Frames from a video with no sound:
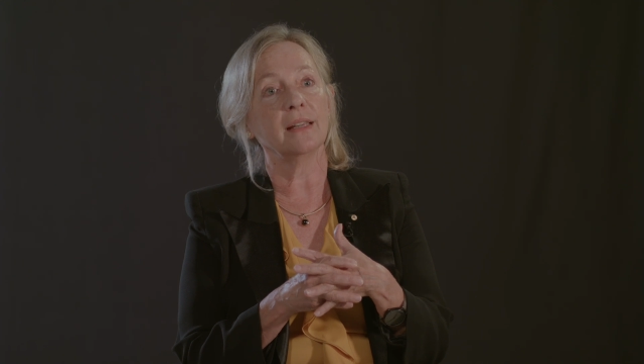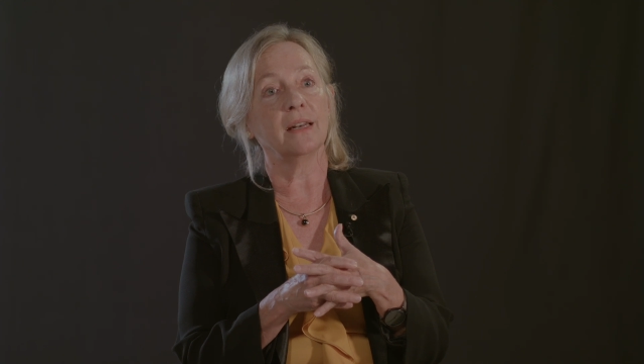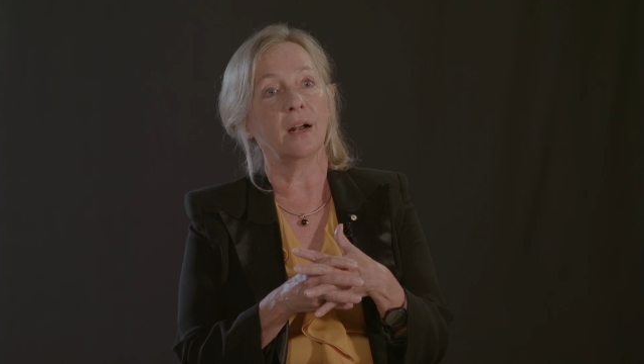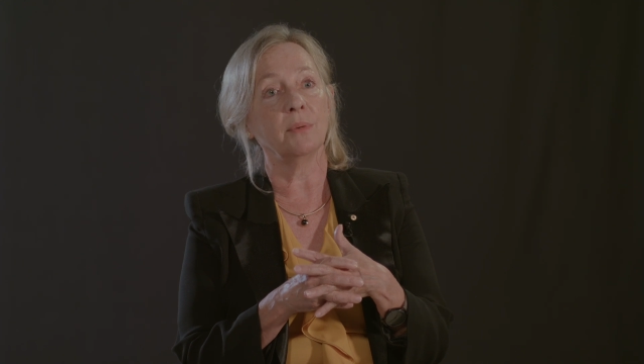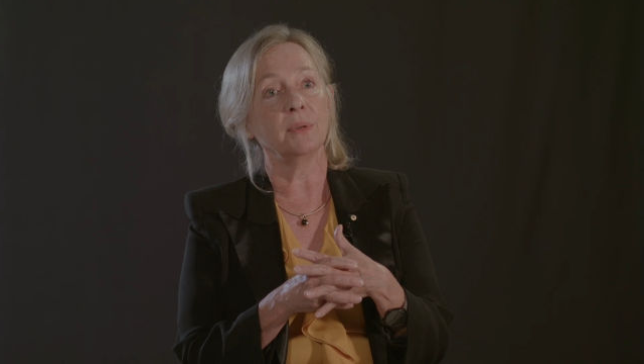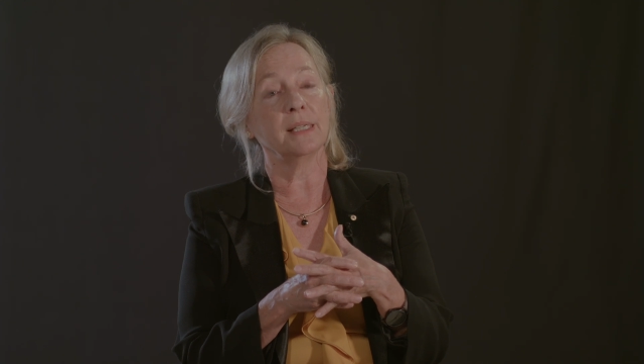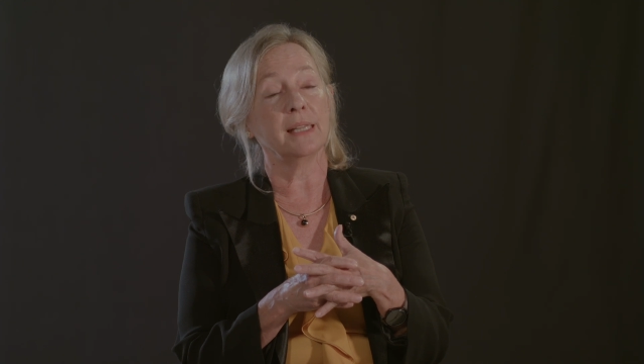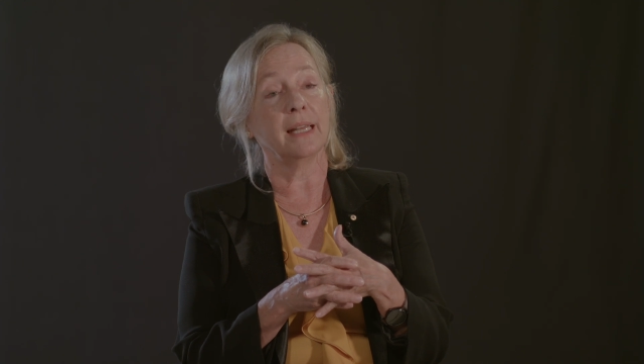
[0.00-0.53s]
that
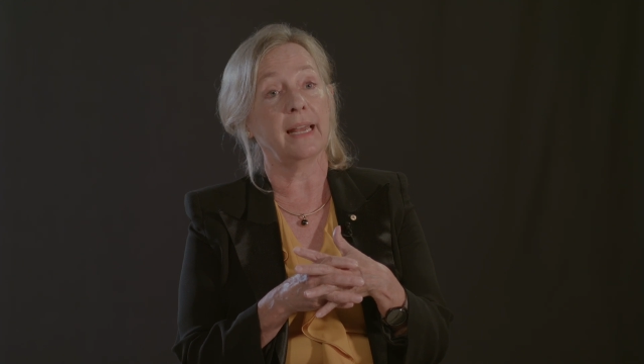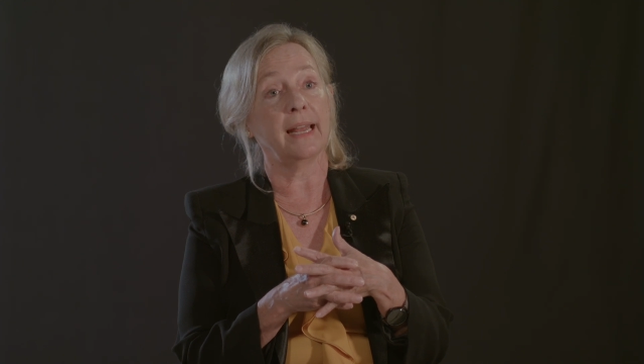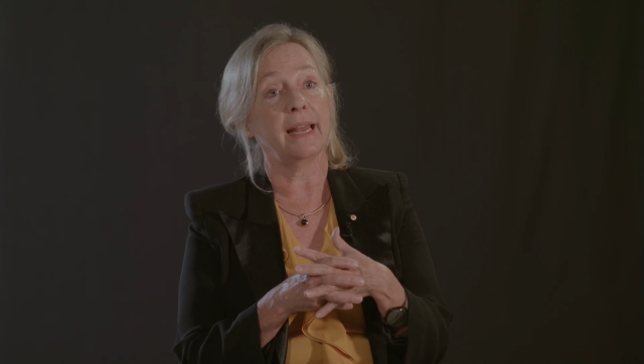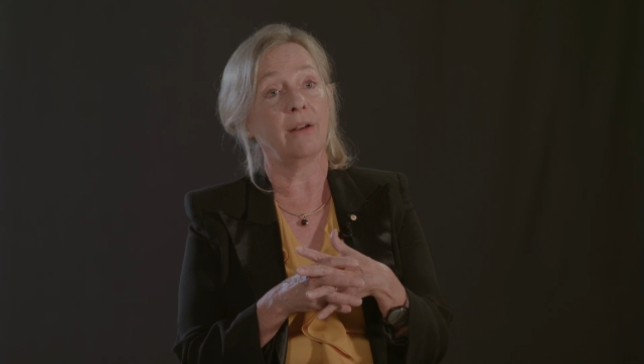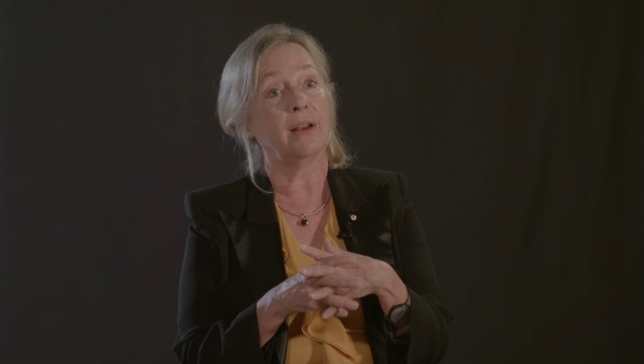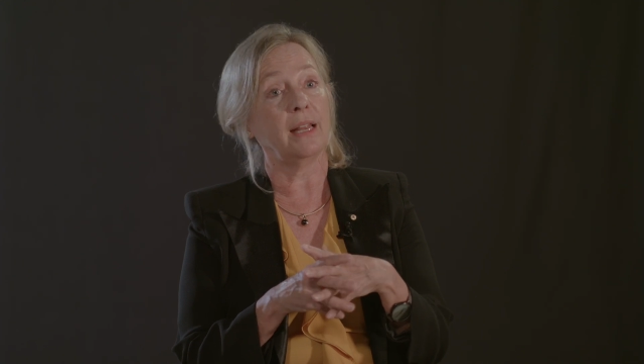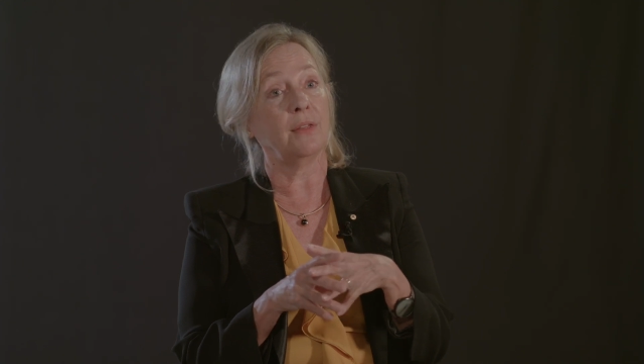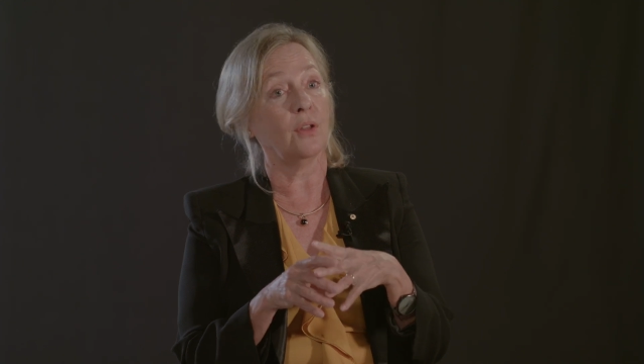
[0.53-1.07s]
I was
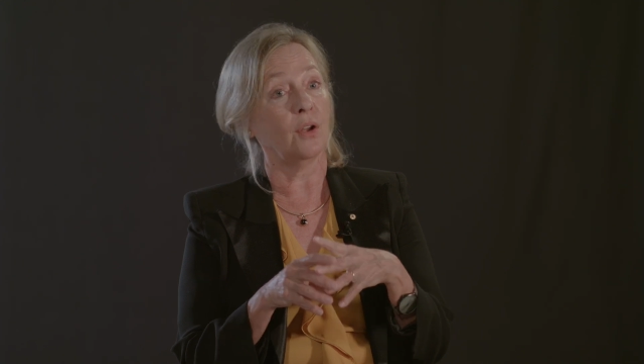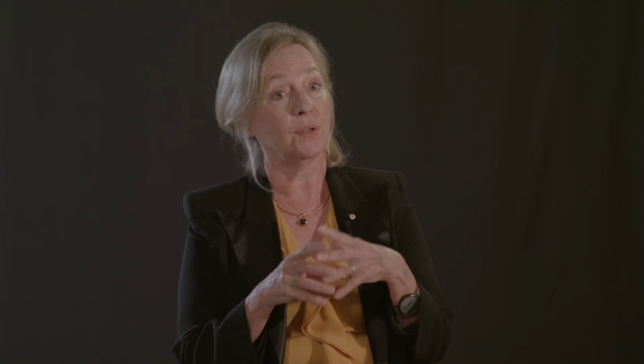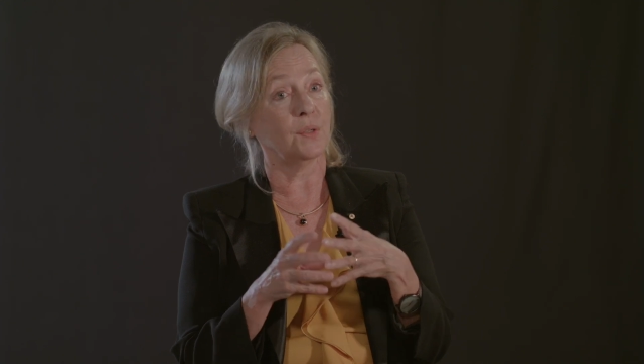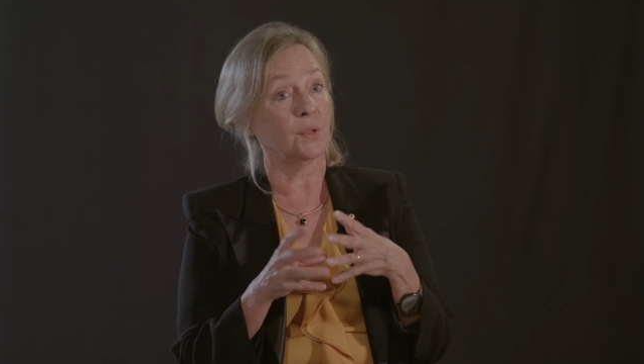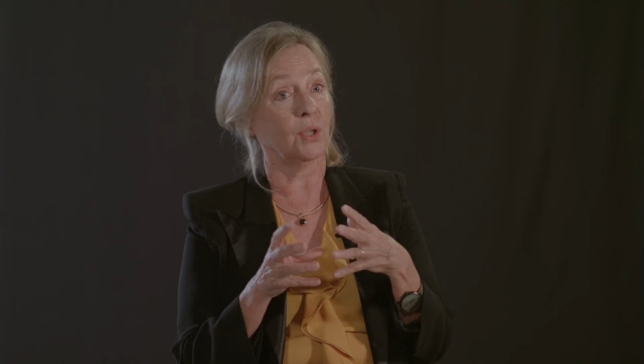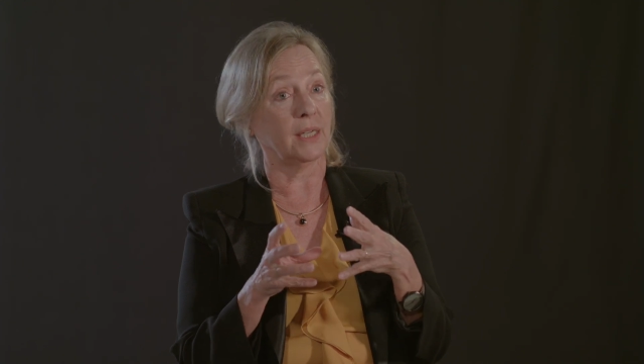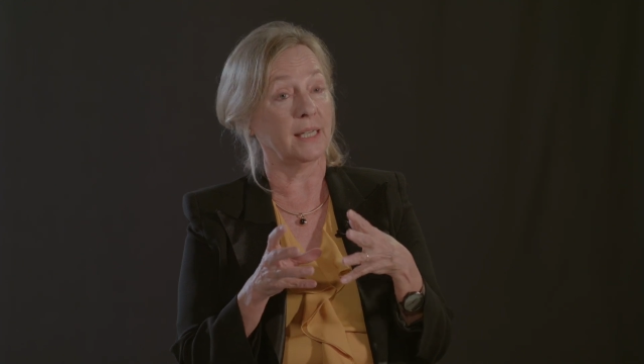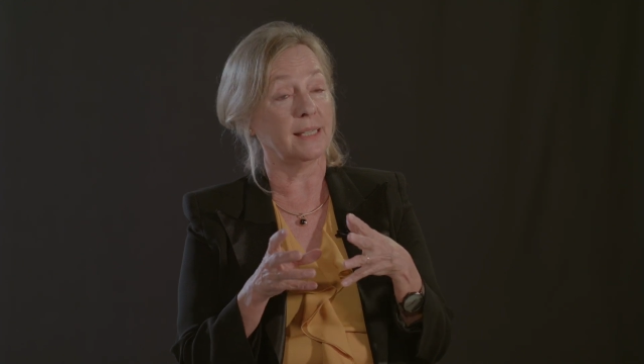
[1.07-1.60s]
there in
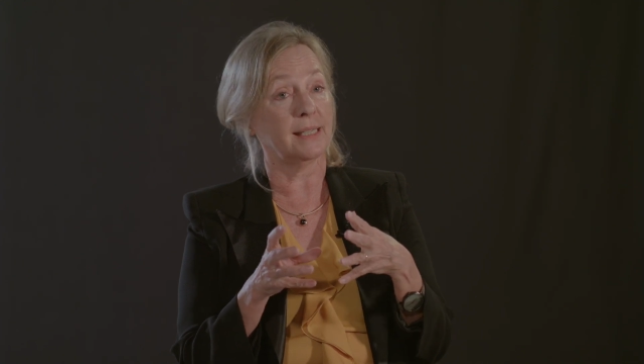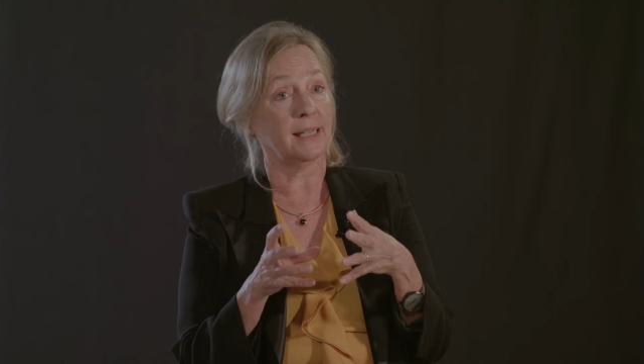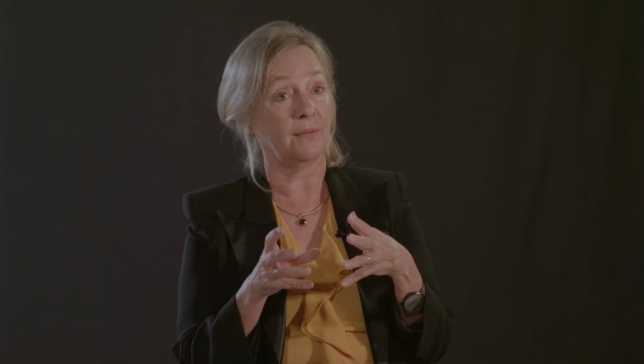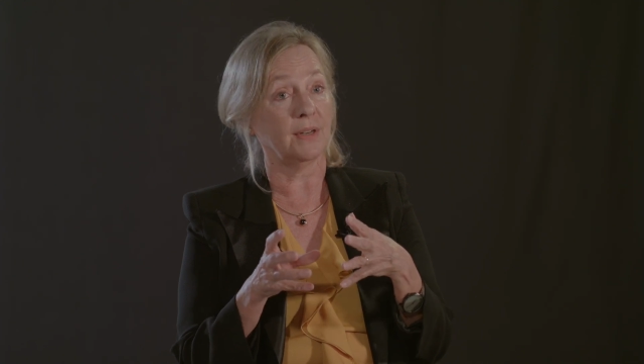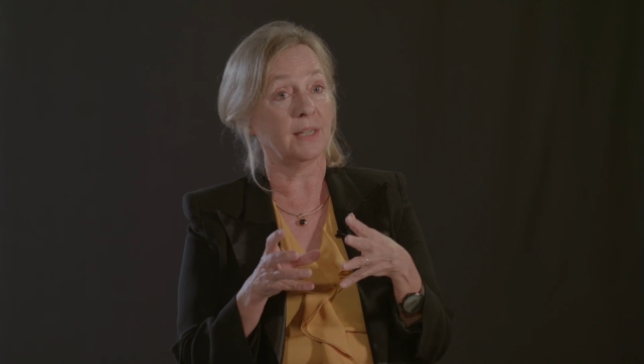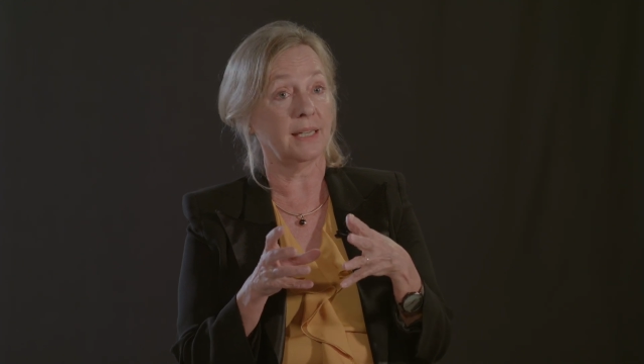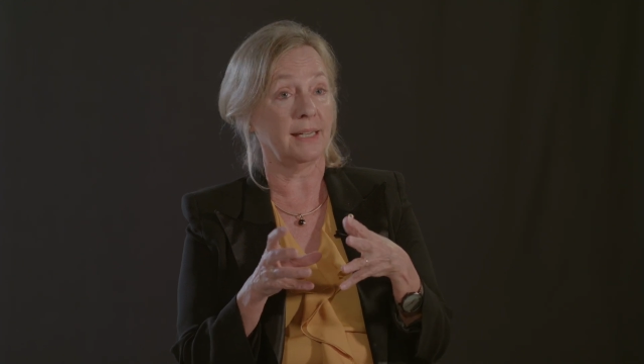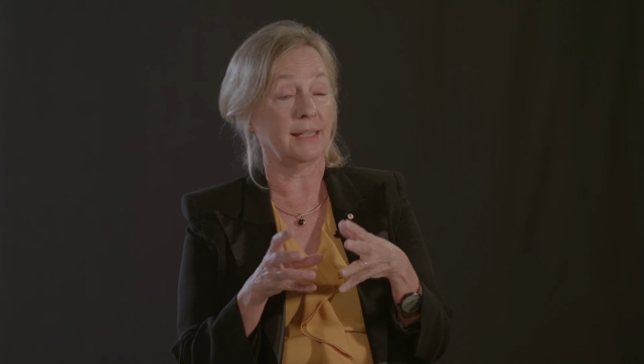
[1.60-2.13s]
those early
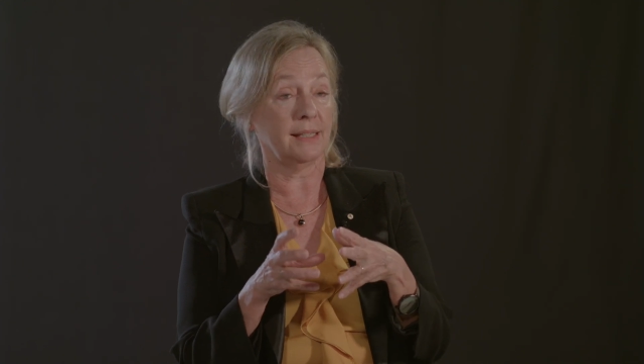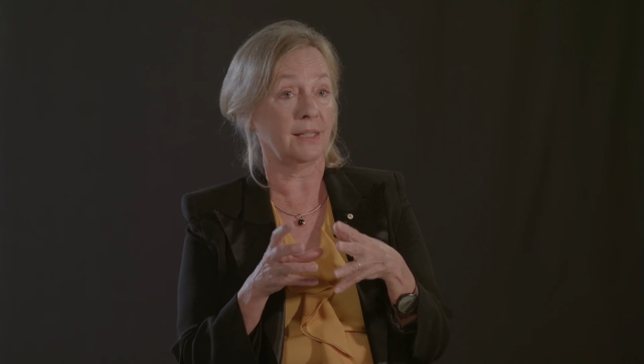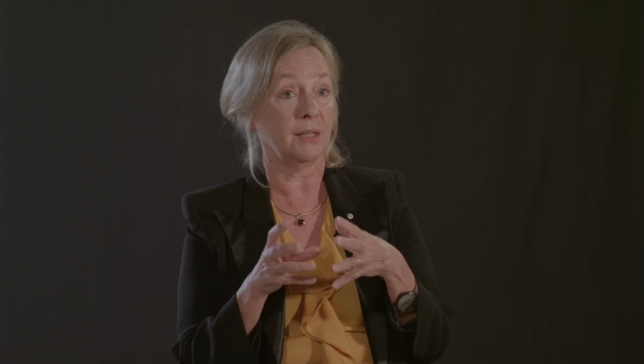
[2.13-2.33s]
70s